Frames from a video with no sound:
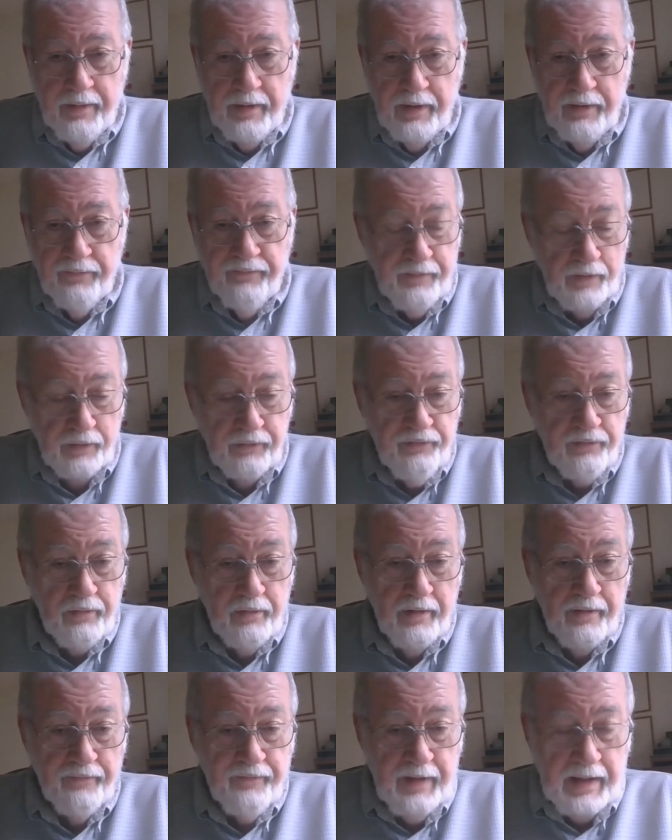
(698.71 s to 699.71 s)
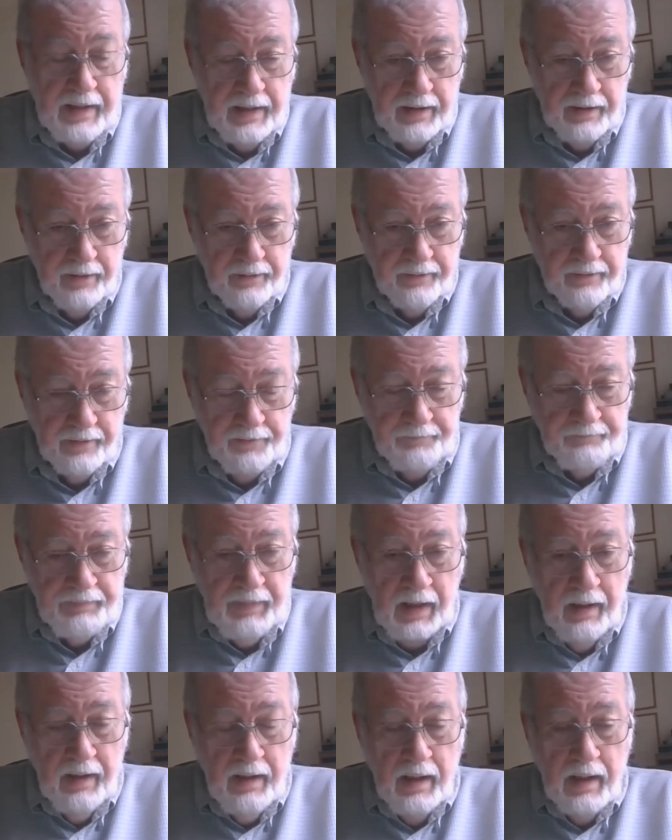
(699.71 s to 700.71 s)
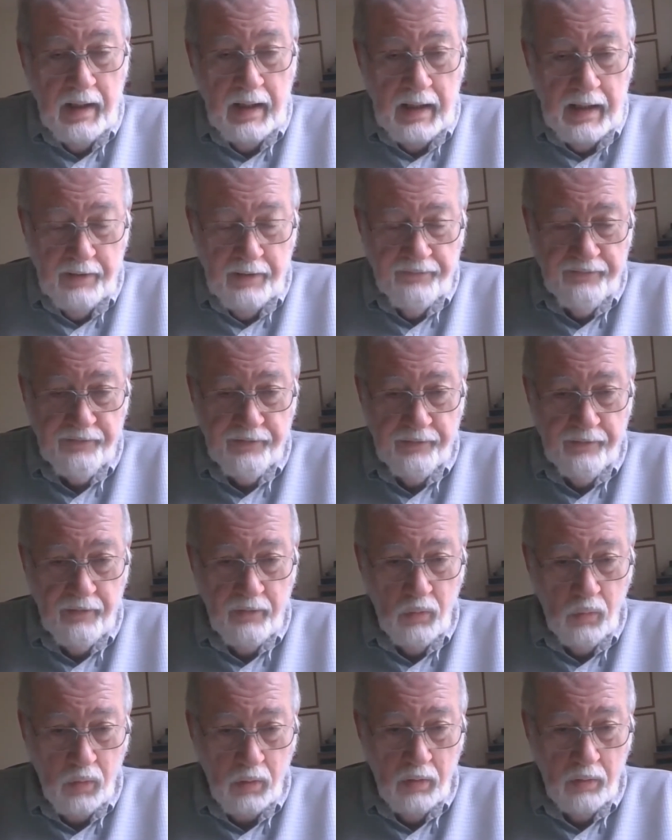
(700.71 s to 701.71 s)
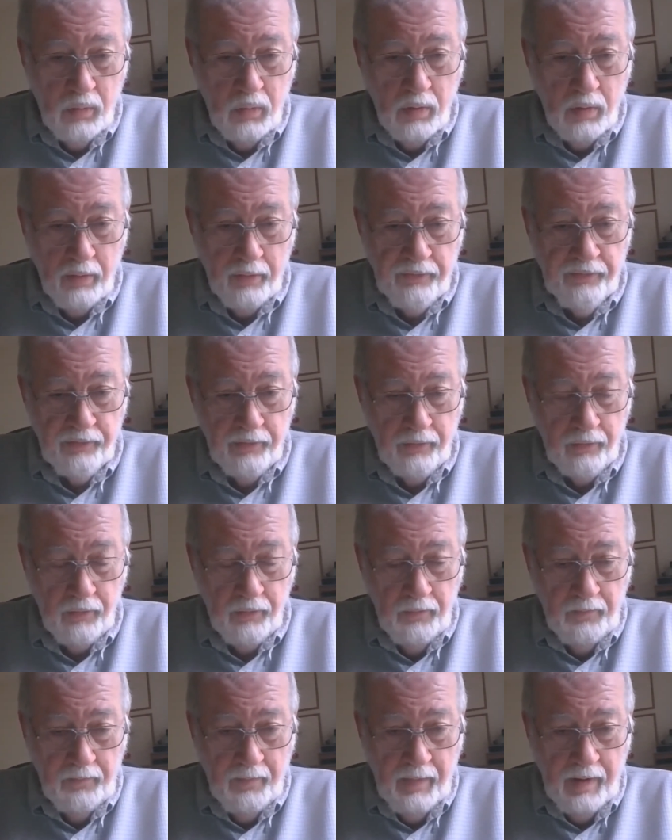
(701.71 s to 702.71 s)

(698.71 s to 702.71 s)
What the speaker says: the future of Canada after World War II.